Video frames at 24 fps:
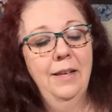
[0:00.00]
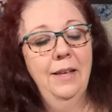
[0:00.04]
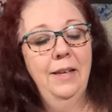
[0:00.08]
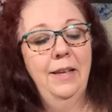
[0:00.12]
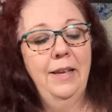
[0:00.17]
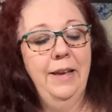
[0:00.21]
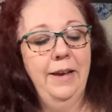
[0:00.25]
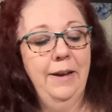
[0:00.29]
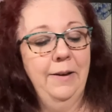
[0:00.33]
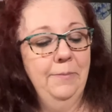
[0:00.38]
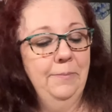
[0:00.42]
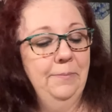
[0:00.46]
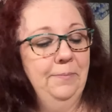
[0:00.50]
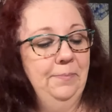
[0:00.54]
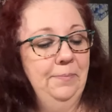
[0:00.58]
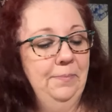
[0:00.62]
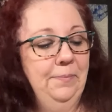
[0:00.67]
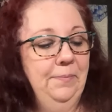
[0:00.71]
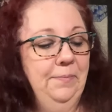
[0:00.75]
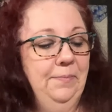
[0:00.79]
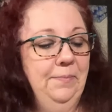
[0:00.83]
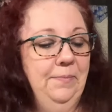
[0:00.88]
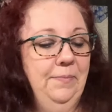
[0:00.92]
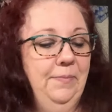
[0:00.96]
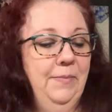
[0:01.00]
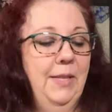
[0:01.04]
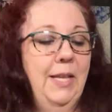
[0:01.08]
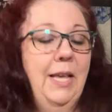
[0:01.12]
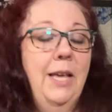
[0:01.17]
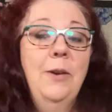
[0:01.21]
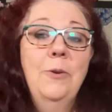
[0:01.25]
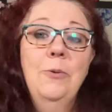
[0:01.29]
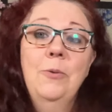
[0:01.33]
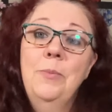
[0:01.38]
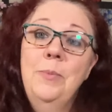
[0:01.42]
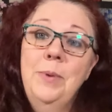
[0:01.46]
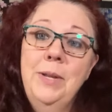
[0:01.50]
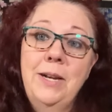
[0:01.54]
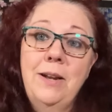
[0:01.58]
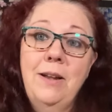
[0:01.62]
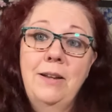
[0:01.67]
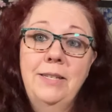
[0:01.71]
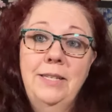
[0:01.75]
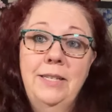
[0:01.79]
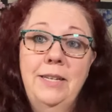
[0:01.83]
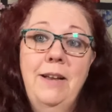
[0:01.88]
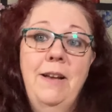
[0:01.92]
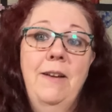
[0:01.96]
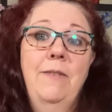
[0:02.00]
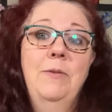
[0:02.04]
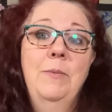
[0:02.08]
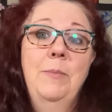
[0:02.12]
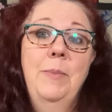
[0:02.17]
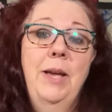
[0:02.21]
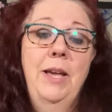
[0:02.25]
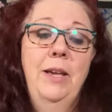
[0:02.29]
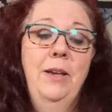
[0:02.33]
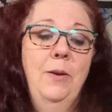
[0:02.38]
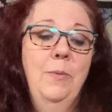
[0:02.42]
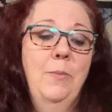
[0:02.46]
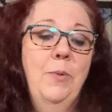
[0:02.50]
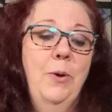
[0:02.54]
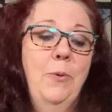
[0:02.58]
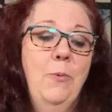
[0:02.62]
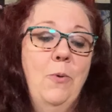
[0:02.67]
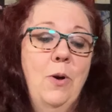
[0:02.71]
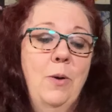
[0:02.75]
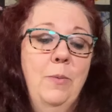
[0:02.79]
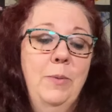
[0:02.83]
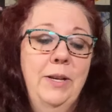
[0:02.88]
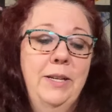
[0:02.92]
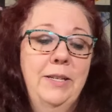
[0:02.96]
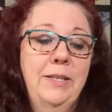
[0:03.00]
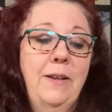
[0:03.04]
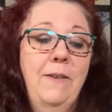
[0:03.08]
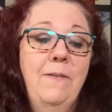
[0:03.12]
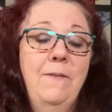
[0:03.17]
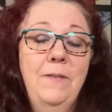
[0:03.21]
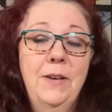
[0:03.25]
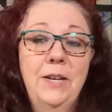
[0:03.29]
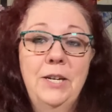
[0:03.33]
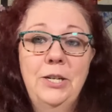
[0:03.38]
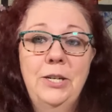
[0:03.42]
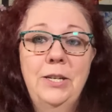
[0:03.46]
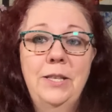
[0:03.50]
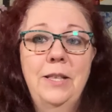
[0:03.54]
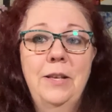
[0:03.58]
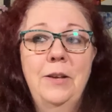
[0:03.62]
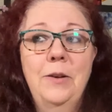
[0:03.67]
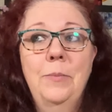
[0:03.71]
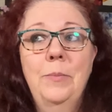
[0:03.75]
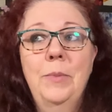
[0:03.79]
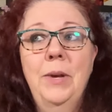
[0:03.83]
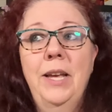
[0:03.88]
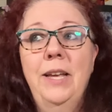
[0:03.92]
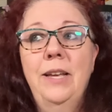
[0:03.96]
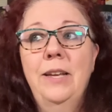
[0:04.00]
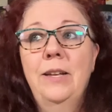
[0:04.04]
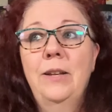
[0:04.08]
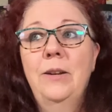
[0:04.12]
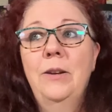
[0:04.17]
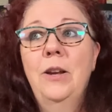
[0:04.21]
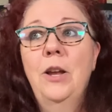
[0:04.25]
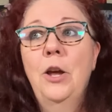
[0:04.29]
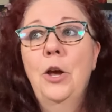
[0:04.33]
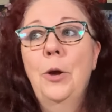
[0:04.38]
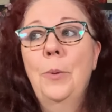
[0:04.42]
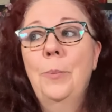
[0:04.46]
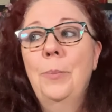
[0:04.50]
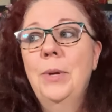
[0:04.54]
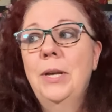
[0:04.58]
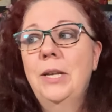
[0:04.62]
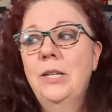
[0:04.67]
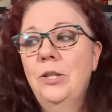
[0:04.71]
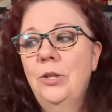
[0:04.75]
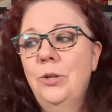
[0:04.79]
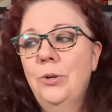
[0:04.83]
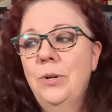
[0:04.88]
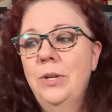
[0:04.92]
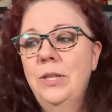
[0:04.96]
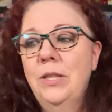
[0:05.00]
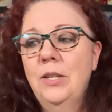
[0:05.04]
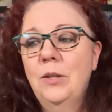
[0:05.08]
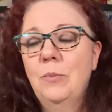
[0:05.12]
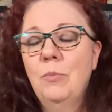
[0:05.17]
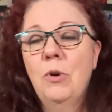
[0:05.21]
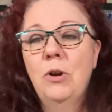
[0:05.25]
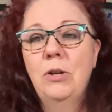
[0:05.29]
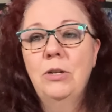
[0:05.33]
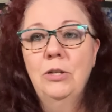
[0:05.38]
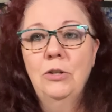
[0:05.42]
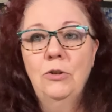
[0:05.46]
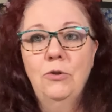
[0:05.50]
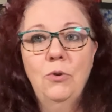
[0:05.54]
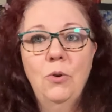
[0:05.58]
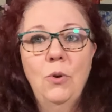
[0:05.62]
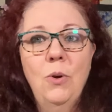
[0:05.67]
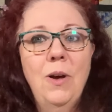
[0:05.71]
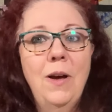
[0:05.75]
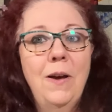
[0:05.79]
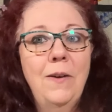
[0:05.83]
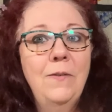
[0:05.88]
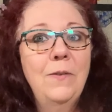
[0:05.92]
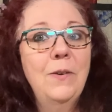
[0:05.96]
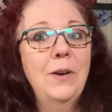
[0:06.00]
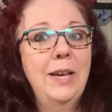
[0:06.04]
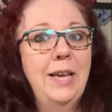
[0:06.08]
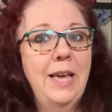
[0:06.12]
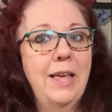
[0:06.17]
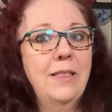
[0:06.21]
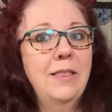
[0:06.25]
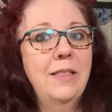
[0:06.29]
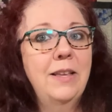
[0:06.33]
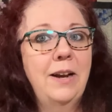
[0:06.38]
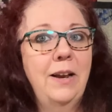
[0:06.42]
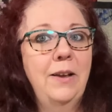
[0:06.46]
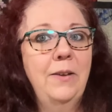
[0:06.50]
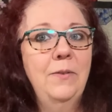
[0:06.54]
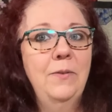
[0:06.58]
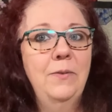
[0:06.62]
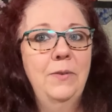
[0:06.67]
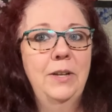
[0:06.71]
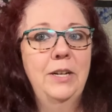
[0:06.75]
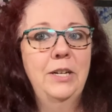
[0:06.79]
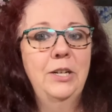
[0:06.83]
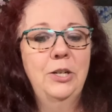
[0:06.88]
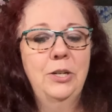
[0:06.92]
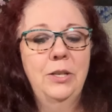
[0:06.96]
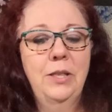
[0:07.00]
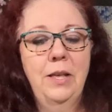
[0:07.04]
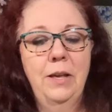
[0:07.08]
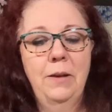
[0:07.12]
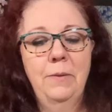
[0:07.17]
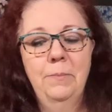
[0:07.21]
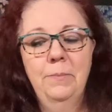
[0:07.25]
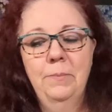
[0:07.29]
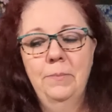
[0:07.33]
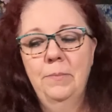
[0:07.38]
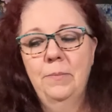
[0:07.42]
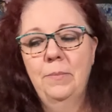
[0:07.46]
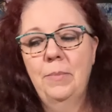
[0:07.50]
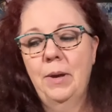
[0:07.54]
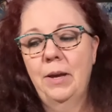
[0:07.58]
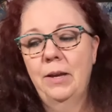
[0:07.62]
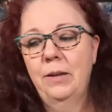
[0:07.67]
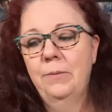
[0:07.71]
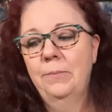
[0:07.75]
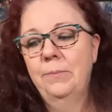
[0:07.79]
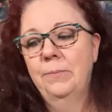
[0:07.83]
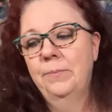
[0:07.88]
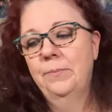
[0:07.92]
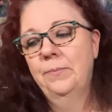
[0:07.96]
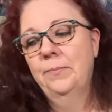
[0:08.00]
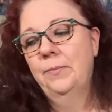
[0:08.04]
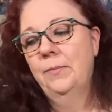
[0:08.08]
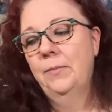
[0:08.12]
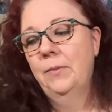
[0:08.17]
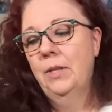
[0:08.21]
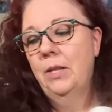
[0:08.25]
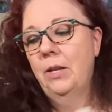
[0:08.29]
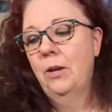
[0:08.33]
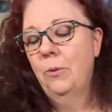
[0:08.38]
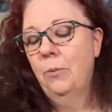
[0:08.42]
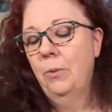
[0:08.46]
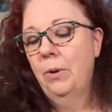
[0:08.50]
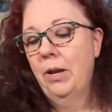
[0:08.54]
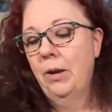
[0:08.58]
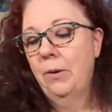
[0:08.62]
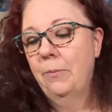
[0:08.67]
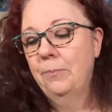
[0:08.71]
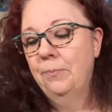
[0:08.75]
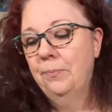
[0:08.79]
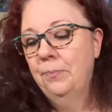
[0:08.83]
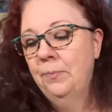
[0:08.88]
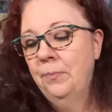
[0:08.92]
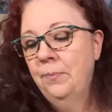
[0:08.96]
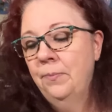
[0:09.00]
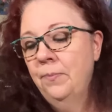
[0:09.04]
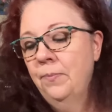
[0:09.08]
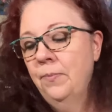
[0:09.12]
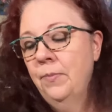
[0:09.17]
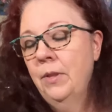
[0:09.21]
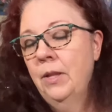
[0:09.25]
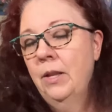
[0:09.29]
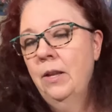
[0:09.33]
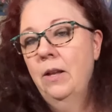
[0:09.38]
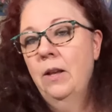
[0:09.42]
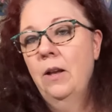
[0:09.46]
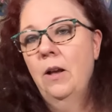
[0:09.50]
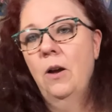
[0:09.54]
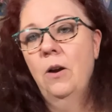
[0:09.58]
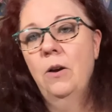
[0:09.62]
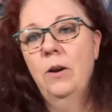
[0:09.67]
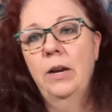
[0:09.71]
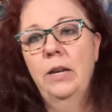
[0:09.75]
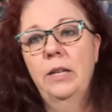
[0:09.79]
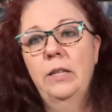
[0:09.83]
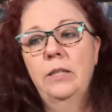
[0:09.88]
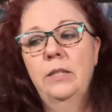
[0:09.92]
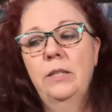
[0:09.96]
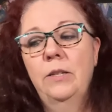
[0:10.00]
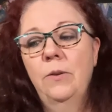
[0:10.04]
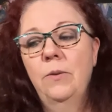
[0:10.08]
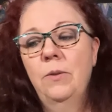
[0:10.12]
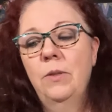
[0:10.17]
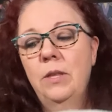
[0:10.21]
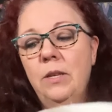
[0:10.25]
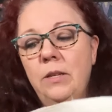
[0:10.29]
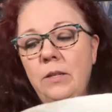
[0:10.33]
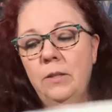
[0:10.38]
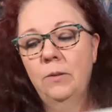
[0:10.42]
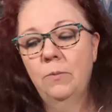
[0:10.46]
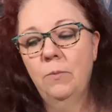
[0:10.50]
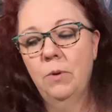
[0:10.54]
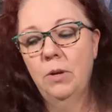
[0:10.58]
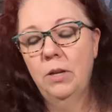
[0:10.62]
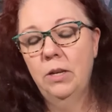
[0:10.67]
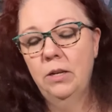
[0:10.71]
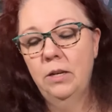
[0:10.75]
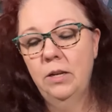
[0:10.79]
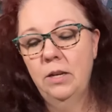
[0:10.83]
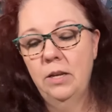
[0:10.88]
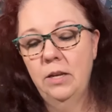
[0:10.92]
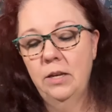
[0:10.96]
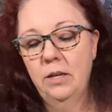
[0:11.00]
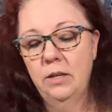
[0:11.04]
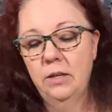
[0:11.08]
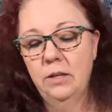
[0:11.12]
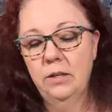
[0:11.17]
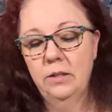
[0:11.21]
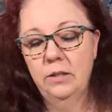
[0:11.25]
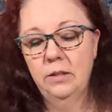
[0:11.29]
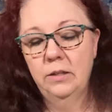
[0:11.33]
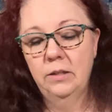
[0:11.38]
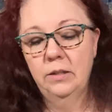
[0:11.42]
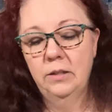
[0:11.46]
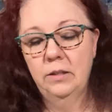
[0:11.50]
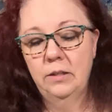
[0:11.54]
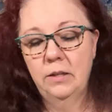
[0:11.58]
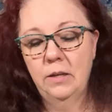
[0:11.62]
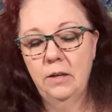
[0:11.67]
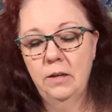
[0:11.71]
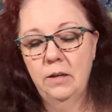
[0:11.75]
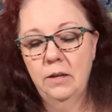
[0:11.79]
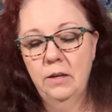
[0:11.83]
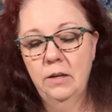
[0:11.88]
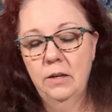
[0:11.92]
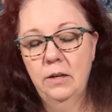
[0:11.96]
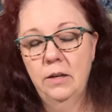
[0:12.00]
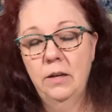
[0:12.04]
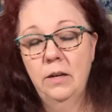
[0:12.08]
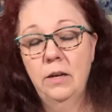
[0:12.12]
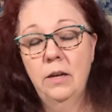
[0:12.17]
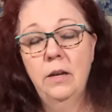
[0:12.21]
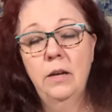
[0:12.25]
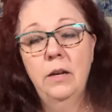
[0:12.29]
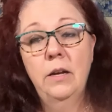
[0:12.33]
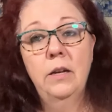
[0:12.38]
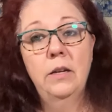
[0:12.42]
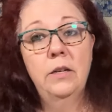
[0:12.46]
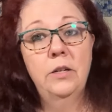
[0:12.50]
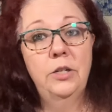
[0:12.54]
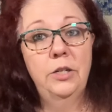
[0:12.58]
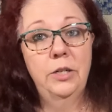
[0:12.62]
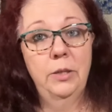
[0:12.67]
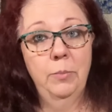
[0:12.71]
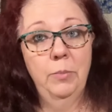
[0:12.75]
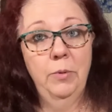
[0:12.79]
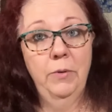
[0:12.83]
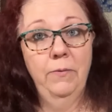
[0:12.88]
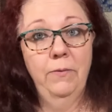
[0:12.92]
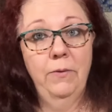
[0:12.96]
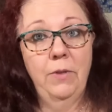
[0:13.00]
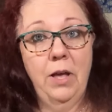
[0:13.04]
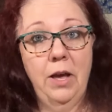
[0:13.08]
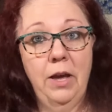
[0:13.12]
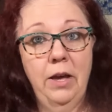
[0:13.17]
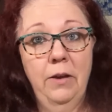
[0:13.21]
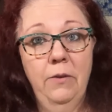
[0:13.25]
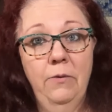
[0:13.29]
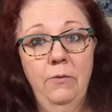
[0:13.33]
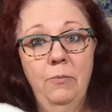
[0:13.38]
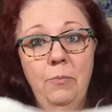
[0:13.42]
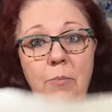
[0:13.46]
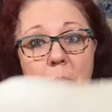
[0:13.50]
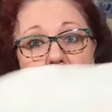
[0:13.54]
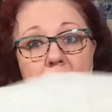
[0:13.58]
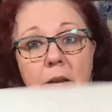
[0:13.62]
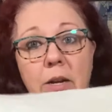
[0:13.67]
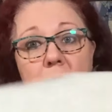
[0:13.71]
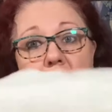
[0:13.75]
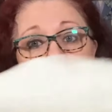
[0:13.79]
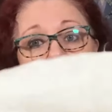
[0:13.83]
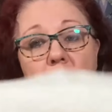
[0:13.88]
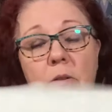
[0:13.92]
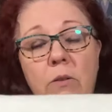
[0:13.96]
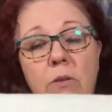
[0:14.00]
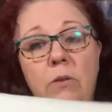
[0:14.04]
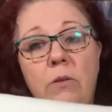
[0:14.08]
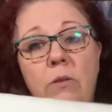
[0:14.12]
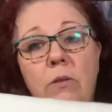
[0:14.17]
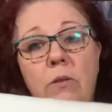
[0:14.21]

Yeah, it would be nice to have them hang on my wall because I finished them and because they're in this project roll, I forget that I have finished them, but here we go. All right, so this one is Ship of Life by Needle